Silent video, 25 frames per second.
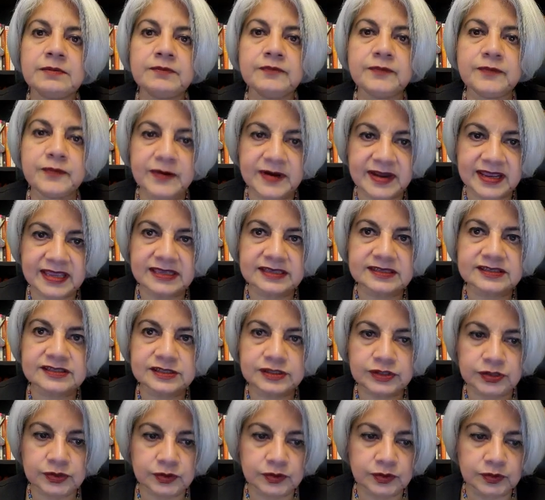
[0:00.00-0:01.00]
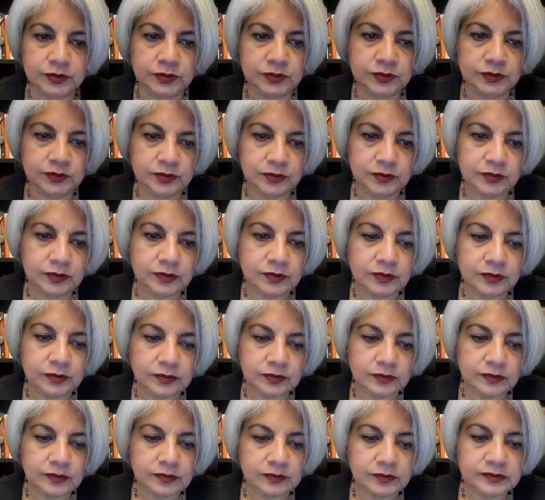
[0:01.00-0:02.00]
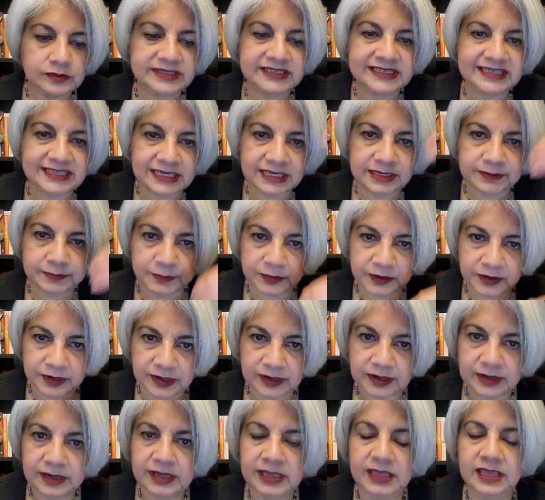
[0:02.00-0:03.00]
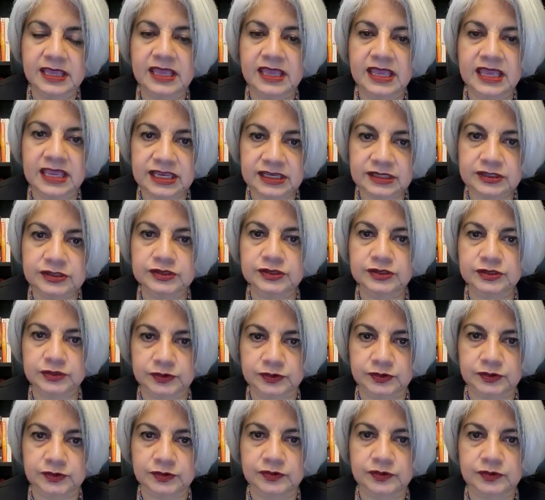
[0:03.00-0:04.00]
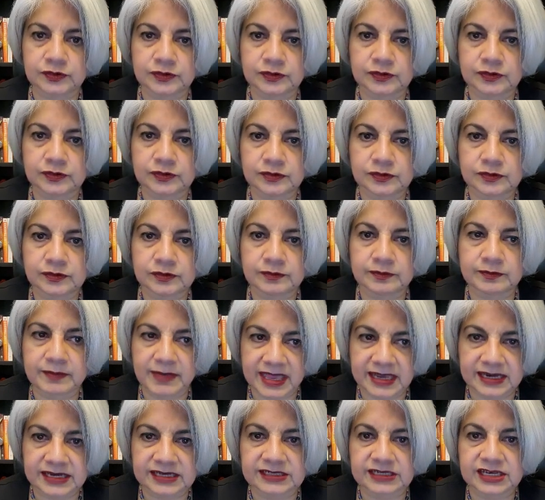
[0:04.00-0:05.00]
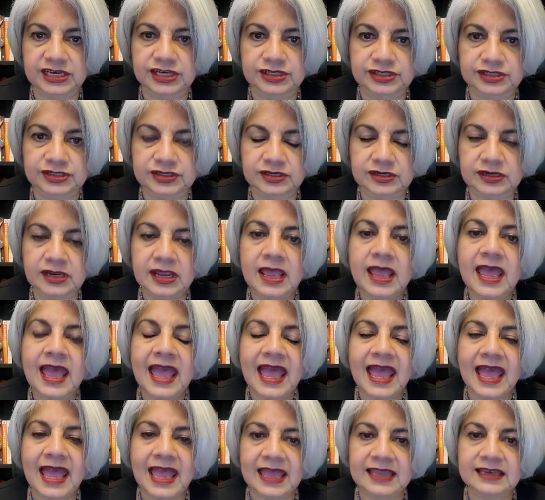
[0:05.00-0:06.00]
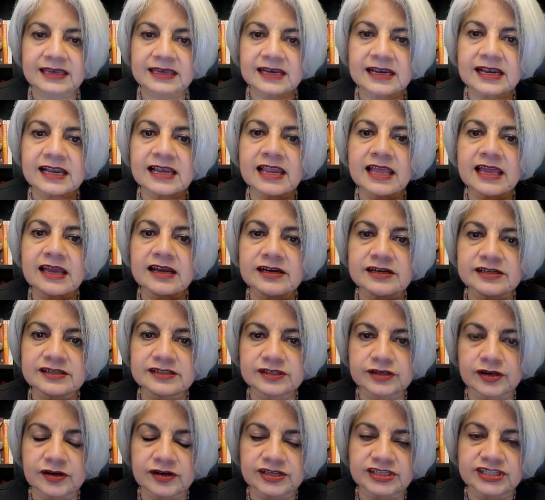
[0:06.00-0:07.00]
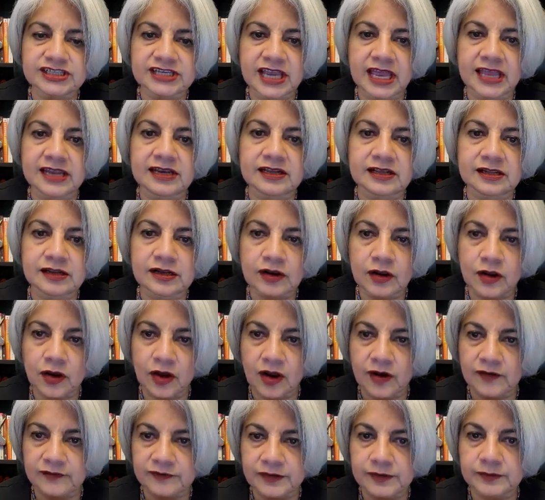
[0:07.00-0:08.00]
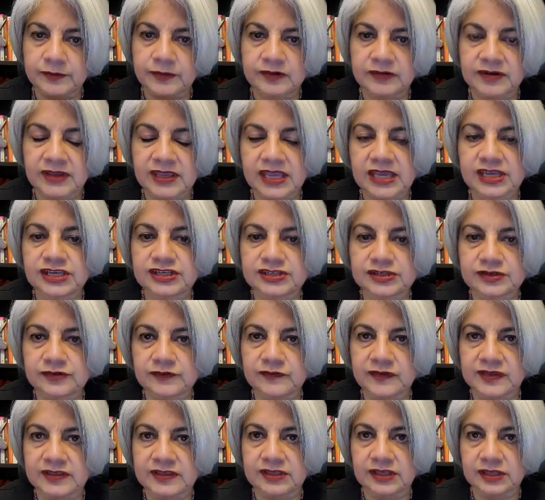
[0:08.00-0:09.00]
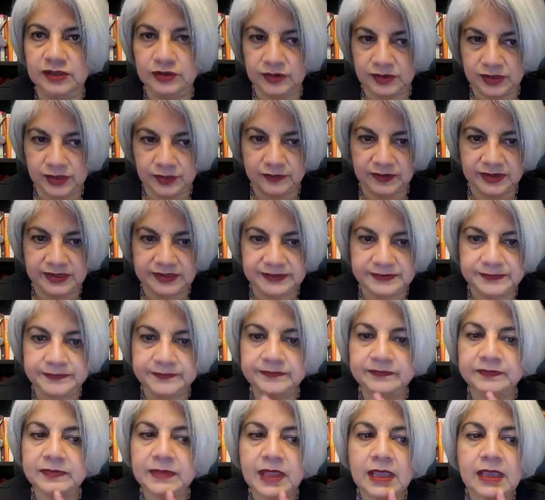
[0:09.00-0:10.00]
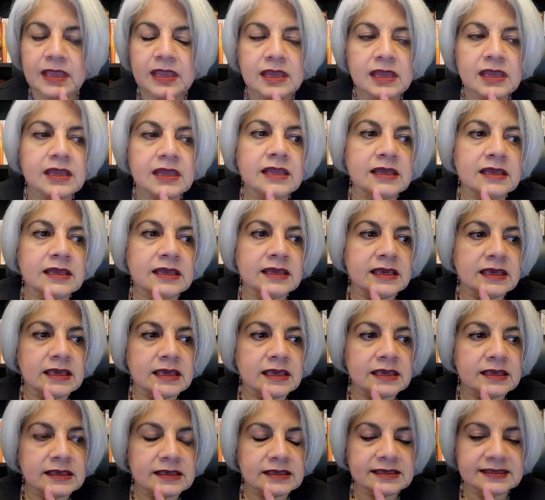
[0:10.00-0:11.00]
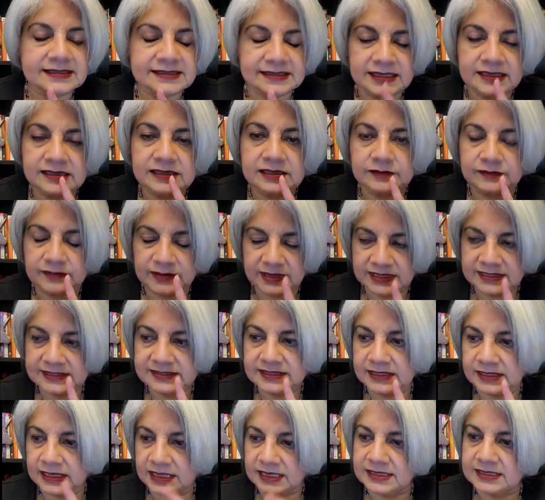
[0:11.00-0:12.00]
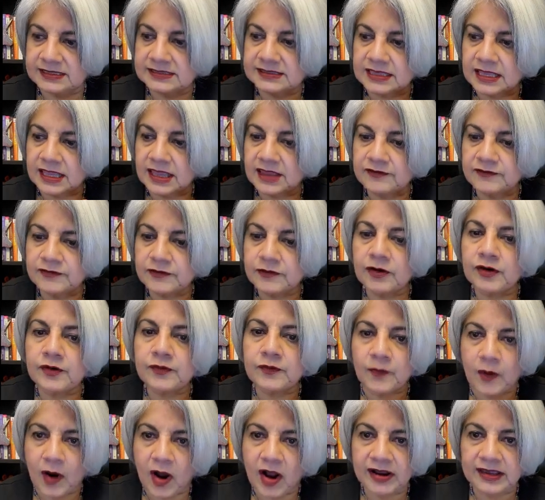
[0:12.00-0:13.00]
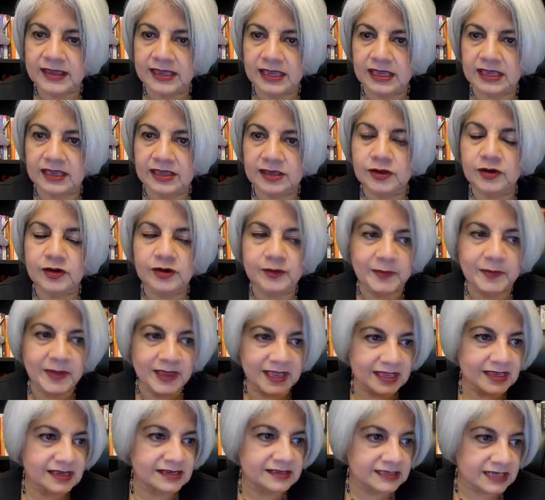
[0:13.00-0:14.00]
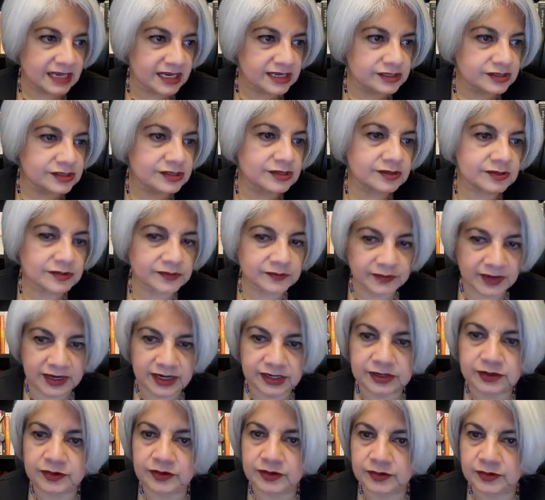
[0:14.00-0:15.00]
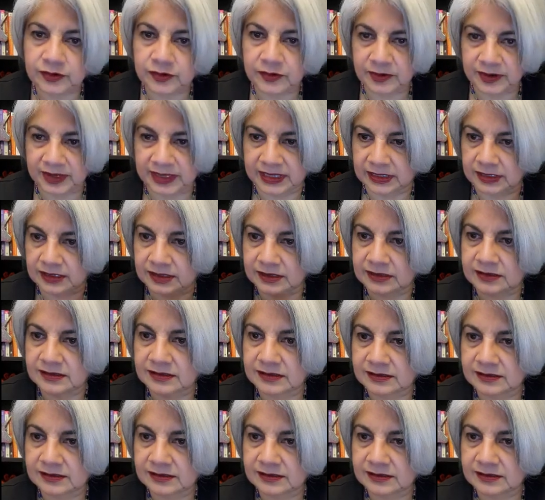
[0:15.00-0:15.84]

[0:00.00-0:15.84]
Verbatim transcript: brings you deeper into meditation and clears your channel of communication with the universe. You see, the reason is if you're walking, you're paying attention to where you're going